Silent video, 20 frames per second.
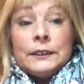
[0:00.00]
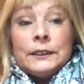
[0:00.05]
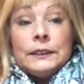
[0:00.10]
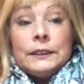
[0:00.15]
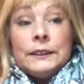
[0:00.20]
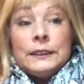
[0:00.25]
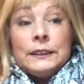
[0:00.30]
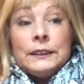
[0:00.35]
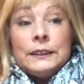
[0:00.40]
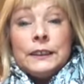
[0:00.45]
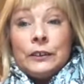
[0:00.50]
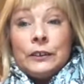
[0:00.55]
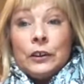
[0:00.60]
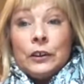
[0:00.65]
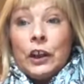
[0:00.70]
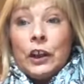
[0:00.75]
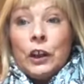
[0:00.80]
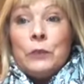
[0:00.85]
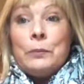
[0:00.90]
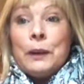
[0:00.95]
And then I'll
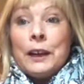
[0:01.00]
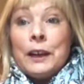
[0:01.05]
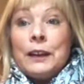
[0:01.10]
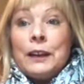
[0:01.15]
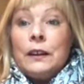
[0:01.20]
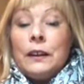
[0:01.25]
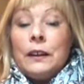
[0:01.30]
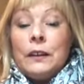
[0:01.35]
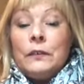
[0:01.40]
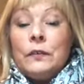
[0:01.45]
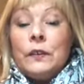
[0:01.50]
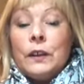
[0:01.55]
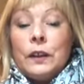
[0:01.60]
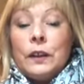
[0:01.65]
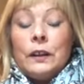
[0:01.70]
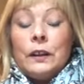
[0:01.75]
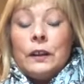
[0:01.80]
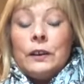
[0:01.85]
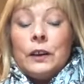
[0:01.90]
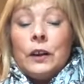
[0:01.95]
go back and,
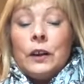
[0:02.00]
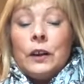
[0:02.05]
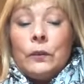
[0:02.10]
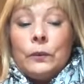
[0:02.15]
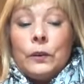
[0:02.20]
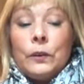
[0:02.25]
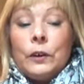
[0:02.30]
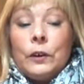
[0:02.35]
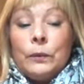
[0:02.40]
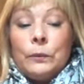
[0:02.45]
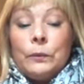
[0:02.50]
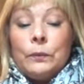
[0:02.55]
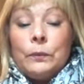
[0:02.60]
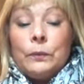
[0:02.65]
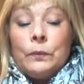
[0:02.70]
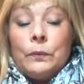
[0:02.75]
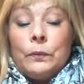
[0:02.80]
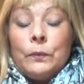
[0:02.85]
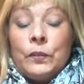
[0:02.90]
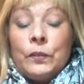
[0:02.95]
and I'll
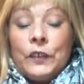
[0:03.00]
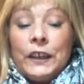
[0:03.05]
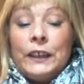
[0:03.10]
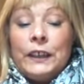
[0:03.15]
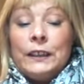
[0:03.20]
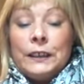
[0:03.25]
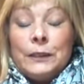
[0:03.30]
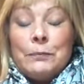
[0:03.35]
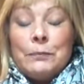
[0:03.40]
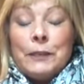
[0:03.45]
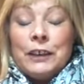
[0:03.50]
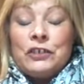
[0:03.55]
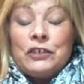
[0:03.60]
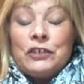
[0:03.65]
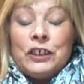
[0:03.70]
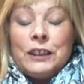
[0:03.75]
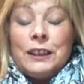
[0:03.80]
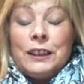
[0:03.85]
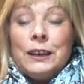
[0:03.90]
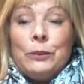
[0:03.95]
think the
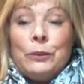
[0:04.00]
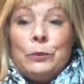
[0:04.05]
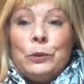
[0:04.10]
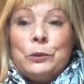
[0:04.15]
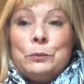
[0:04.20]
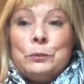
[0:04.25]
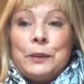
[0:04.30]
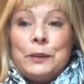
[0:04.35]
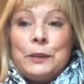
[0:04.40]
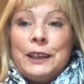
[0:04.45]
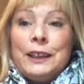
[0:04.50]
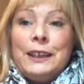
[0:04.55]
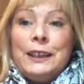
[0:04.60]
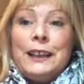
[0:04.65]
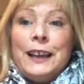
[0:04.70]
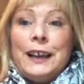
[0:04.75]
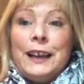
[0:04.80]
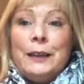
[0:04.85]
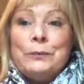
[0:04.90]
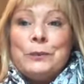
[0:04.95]
magic thing would
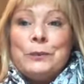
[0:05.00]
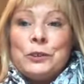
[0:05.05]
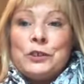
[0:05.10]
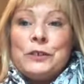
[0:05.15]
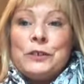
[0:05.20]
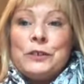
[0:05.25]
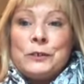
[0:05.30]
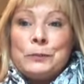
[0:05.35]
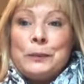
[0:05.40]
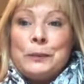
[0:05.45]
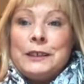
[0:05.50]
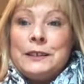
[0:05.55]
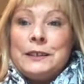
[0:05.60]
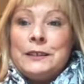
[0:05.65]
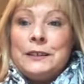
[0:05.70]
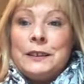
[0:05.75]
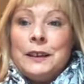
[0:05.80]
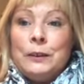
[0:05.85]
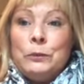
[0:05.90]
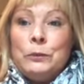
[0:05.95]
be how much they've spent
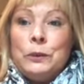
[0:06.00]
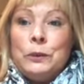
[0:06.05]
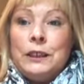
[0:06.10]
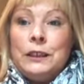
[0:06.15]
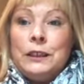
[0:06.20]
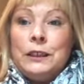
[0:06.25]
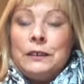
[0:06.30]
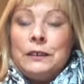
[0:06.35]
in that week.